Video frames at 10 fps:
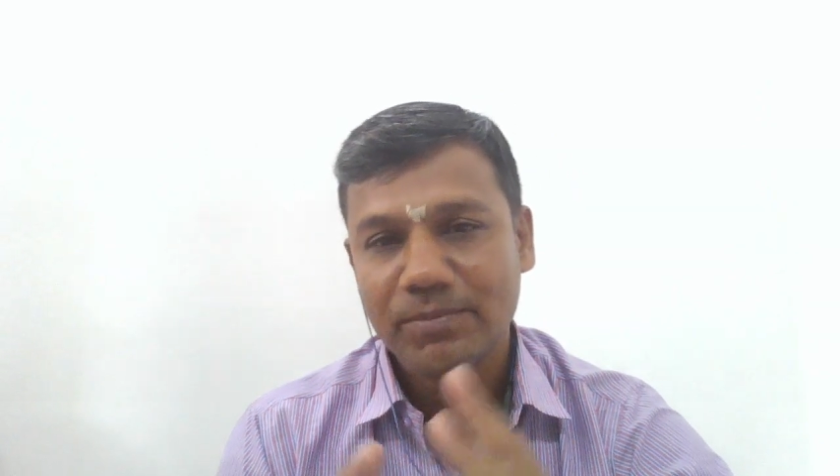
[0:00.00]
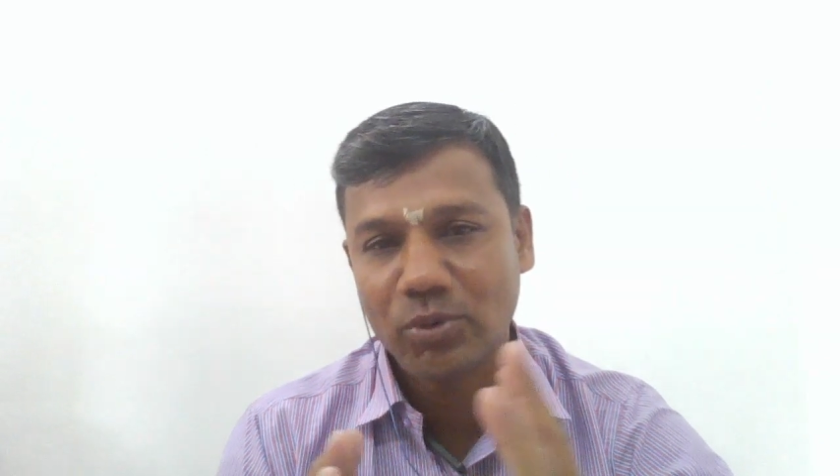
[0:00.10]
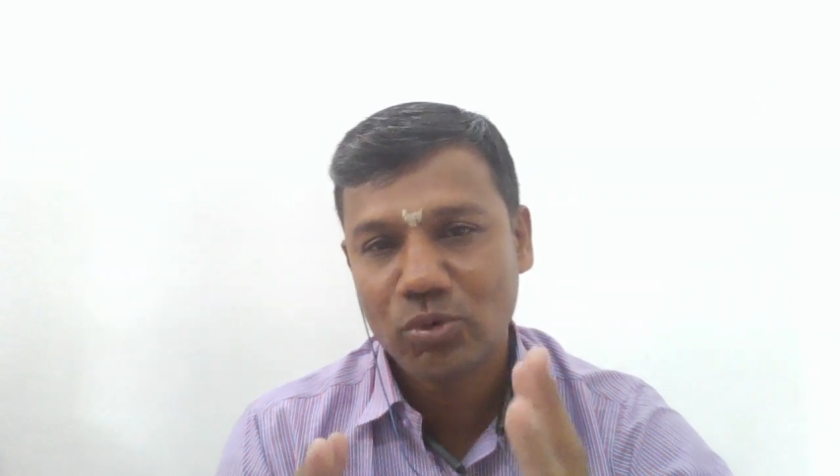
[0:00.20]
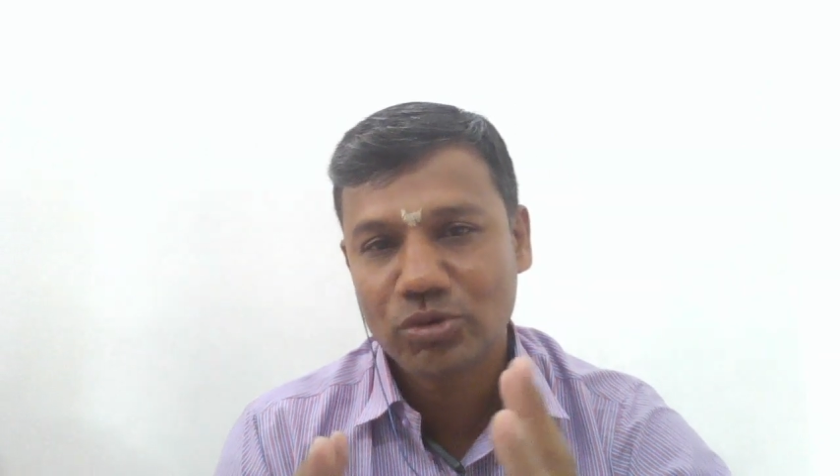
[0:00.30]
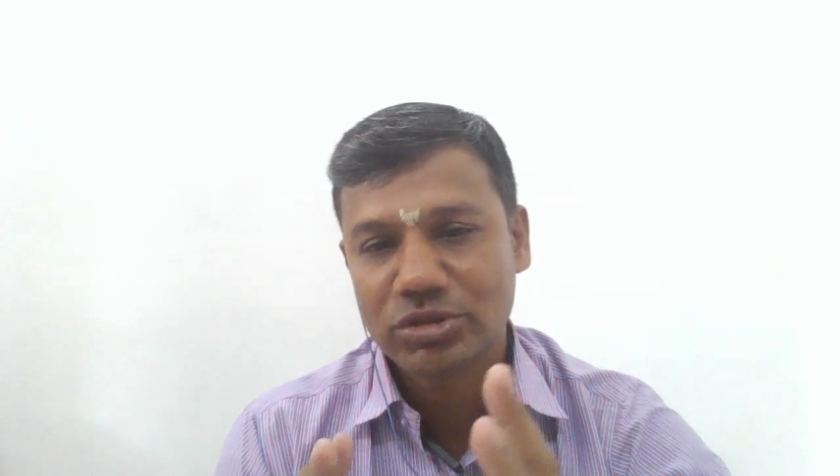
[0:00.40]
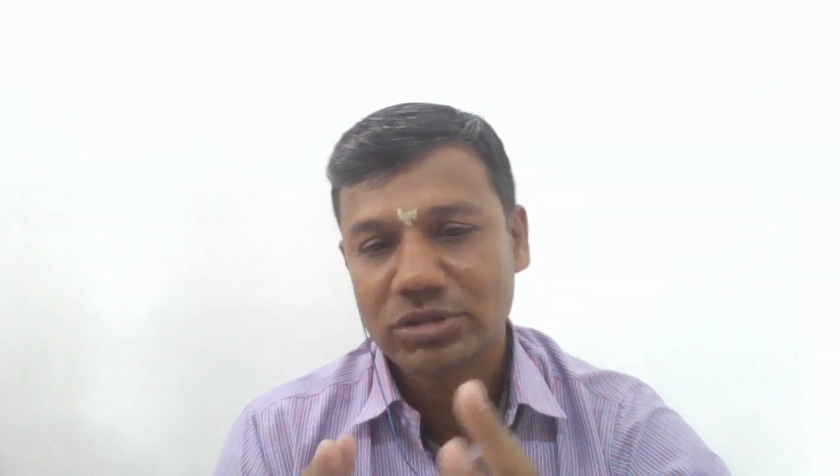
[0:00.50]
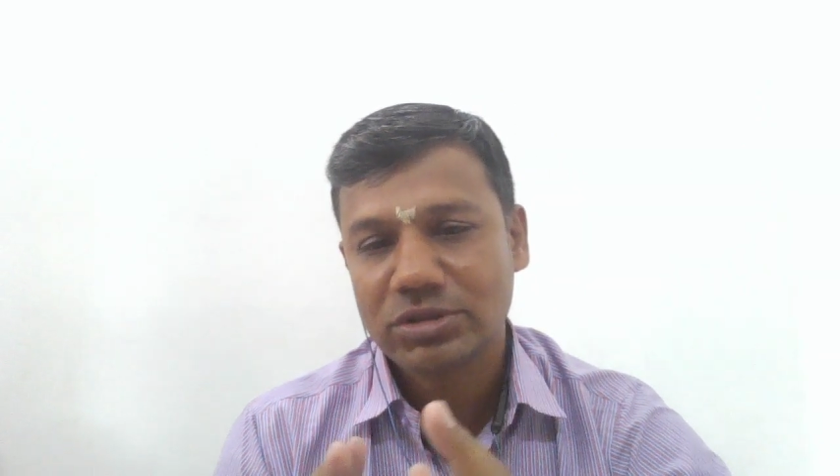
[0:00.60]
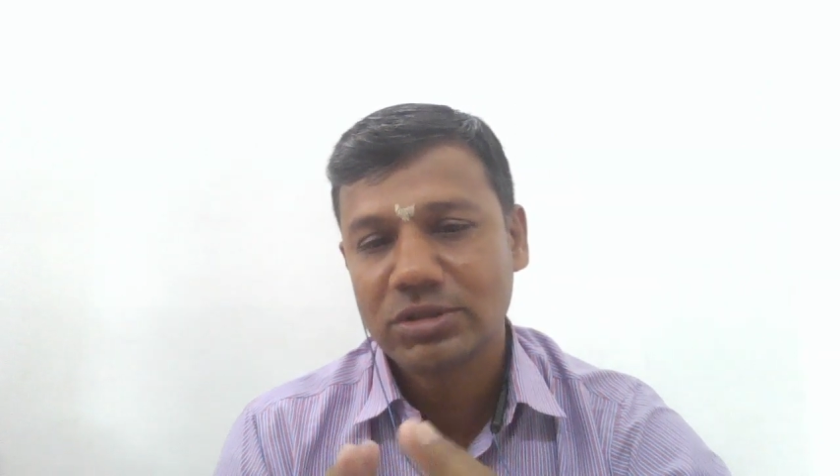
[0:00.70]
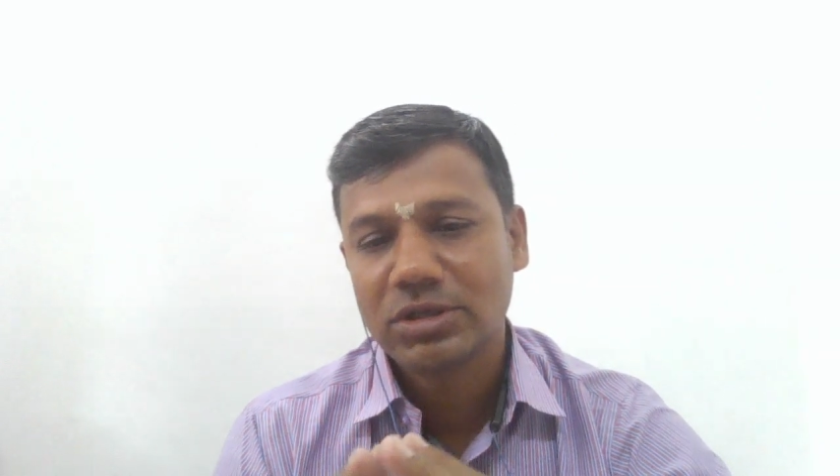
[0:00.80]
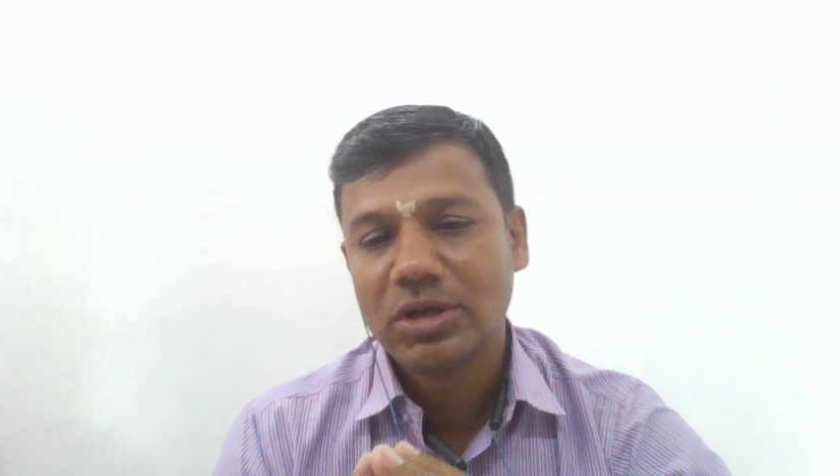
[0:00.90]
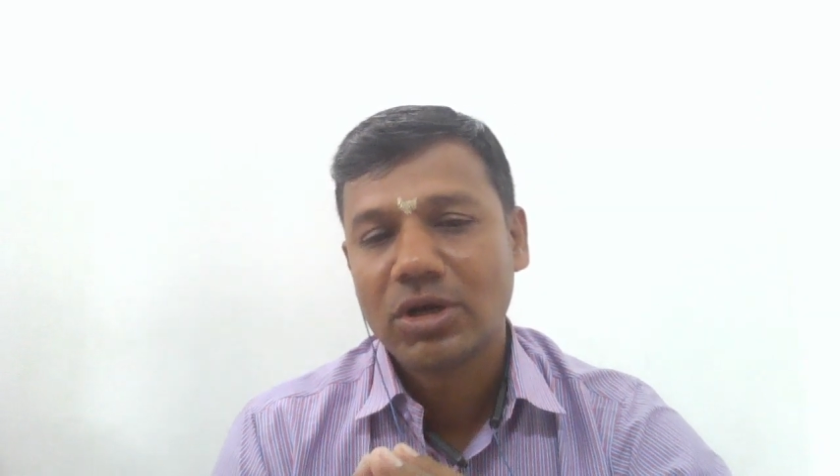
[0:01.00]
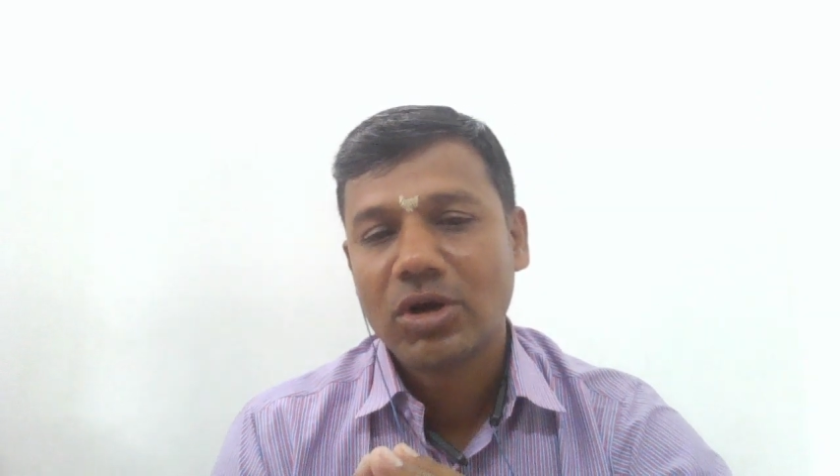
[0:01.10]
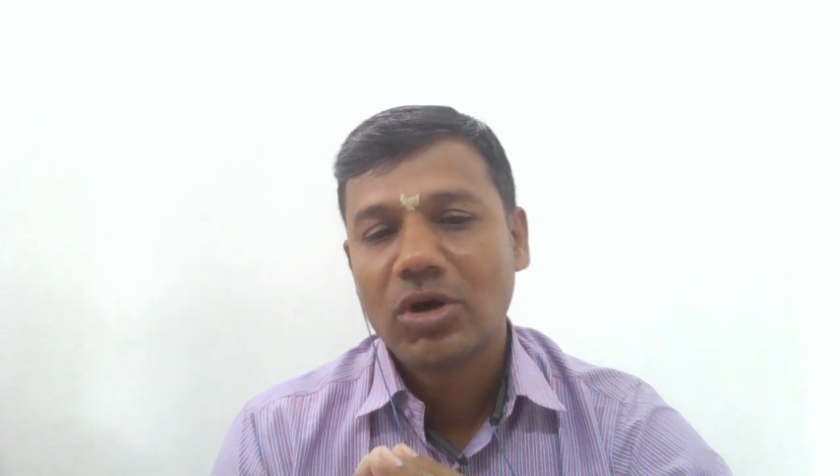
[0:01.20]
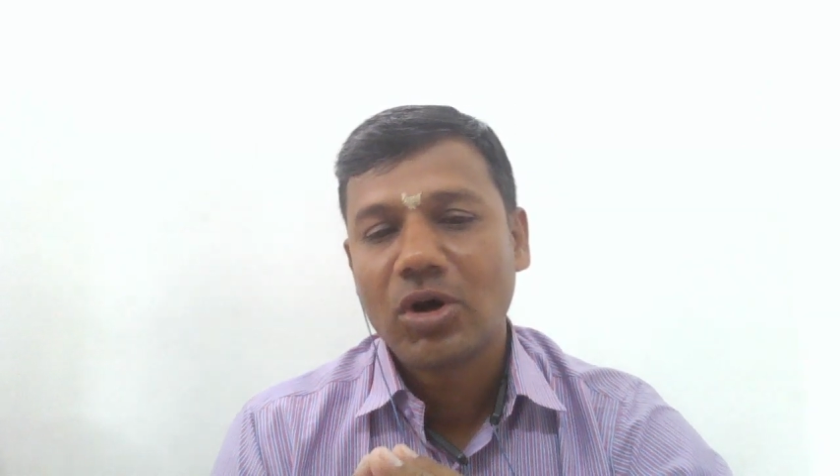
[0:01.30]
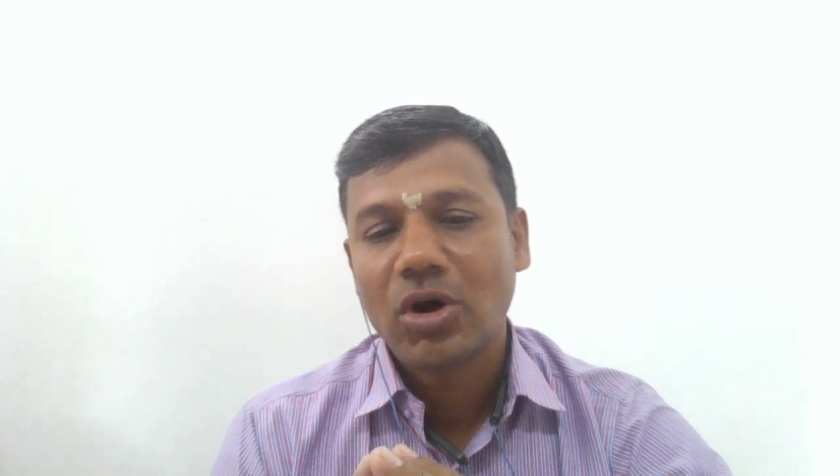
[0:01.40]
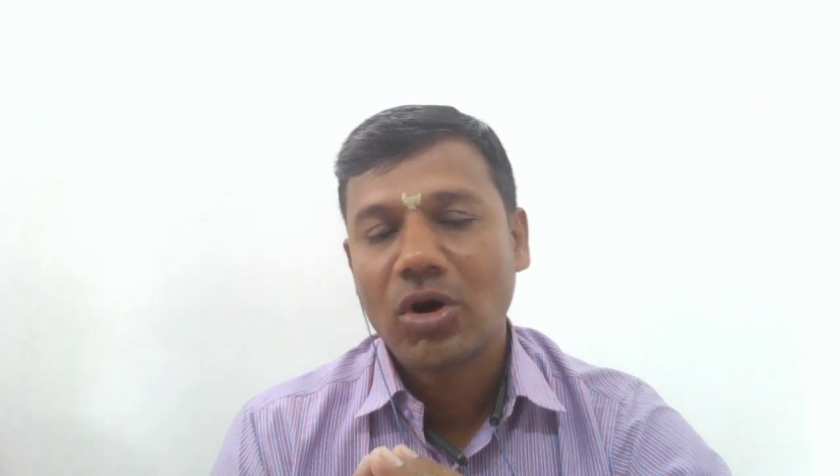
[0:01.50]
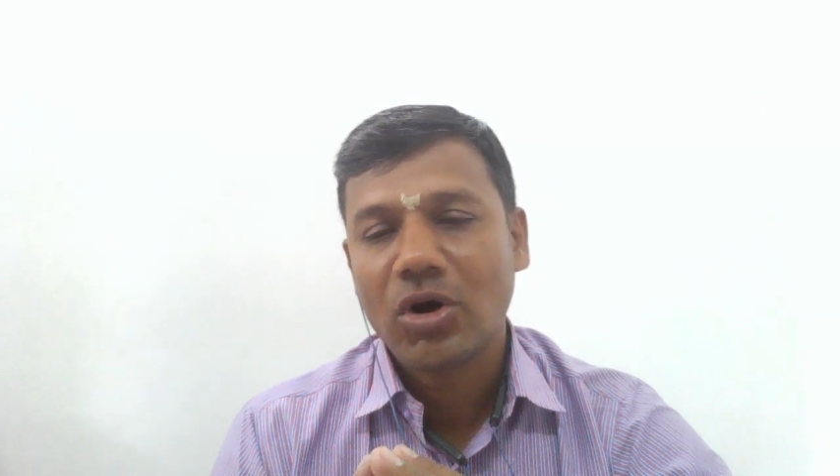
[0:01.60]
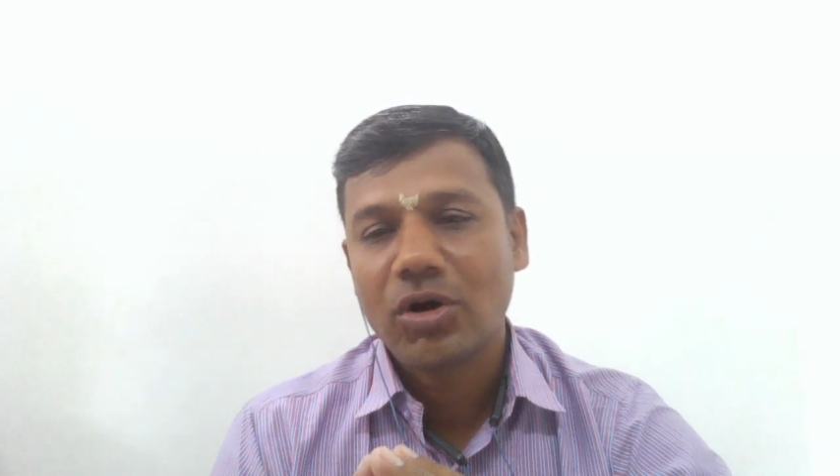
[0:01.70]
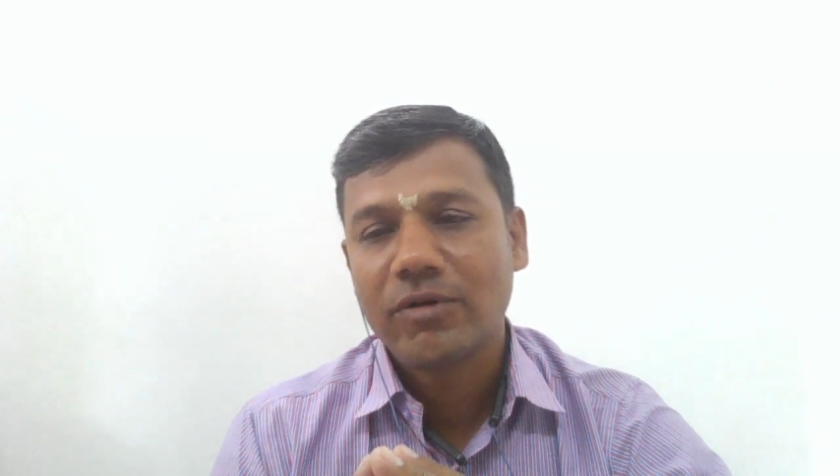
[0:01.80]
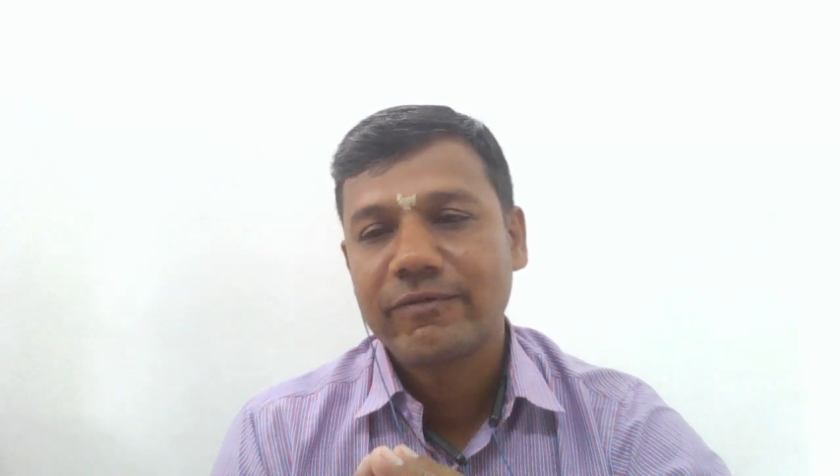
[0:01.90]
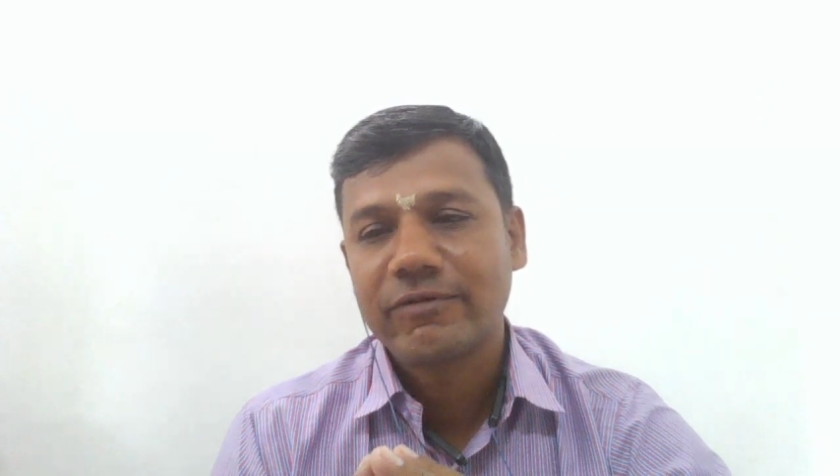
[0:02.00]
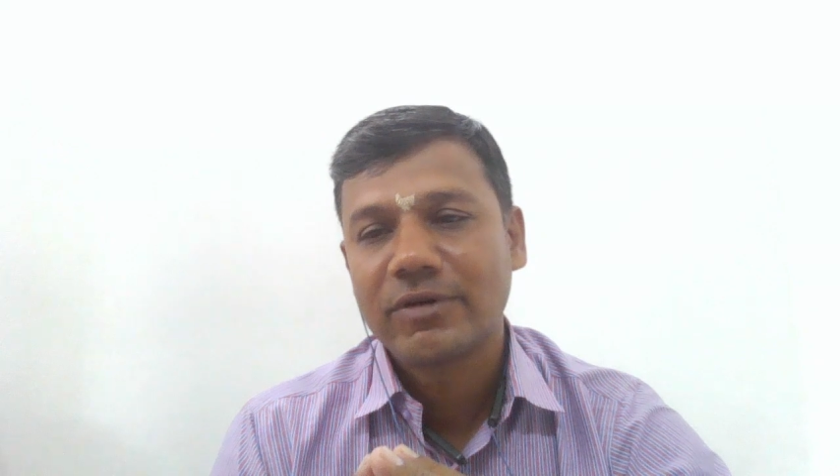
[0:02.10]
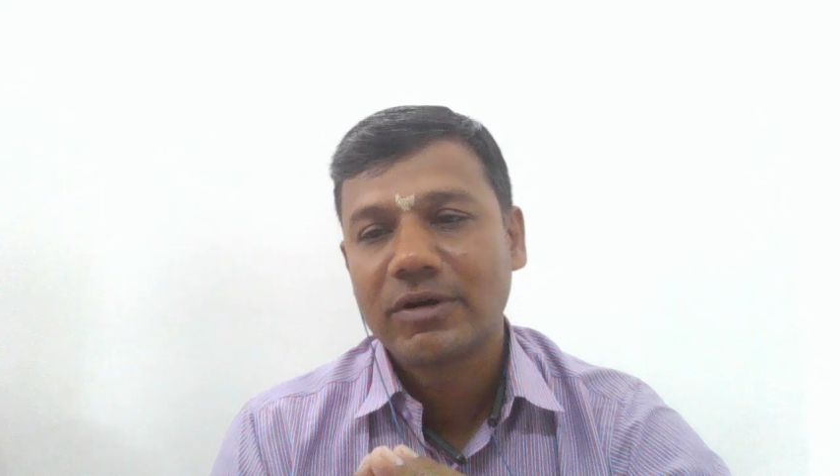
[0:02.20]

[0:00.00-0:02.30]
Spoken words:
portion of